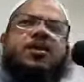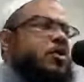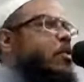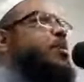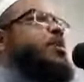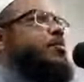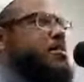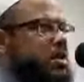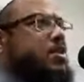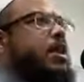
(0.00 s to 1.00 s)
No, he
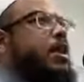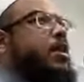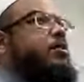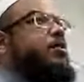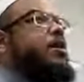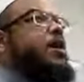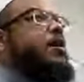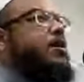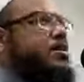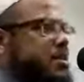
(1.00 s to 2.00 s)
comes to his aid
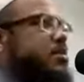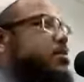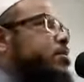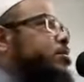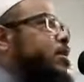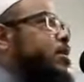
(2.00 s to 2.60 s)
and he assists him.